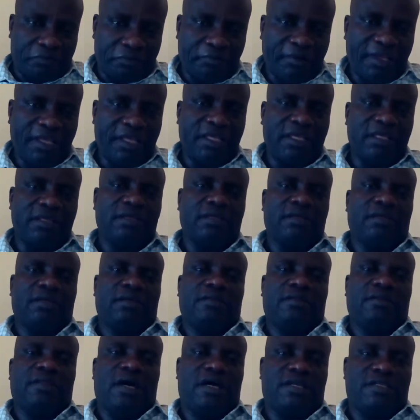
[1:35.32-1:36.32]

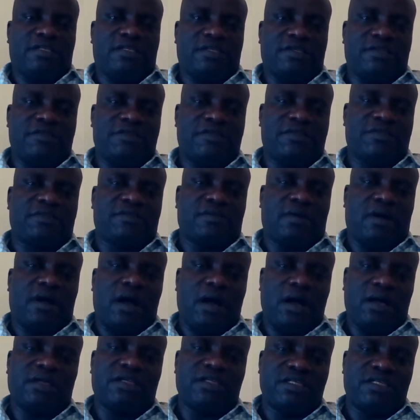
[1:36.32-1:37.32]
3, that is
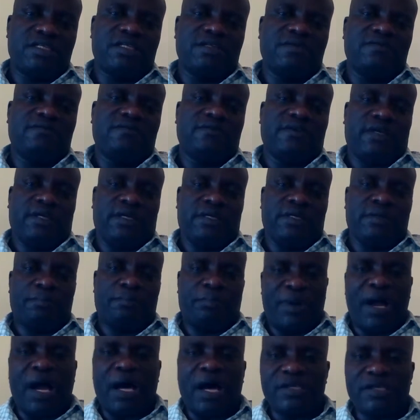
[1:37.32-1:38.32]
active and
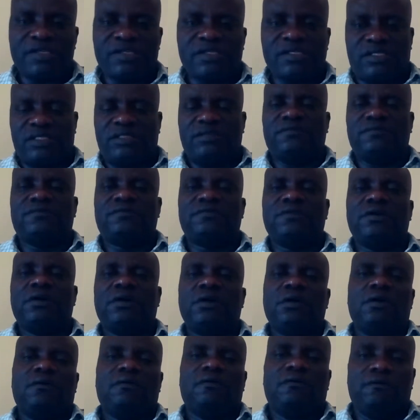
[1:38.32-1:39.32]
passive
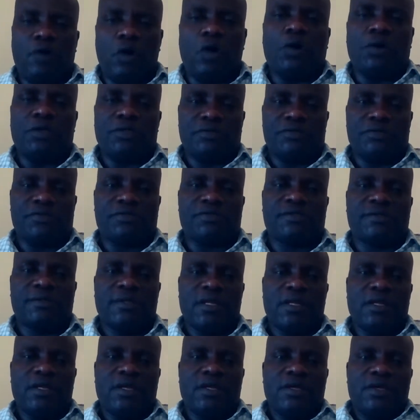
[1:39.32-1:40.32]
voice.
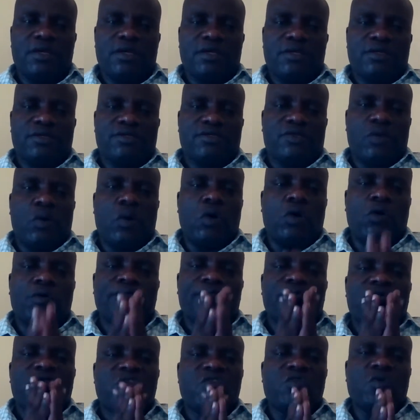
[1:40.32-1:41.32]

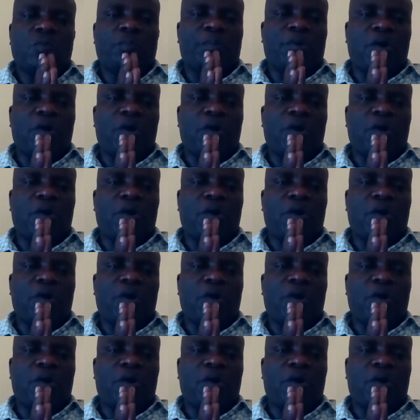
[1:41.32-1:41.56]
So you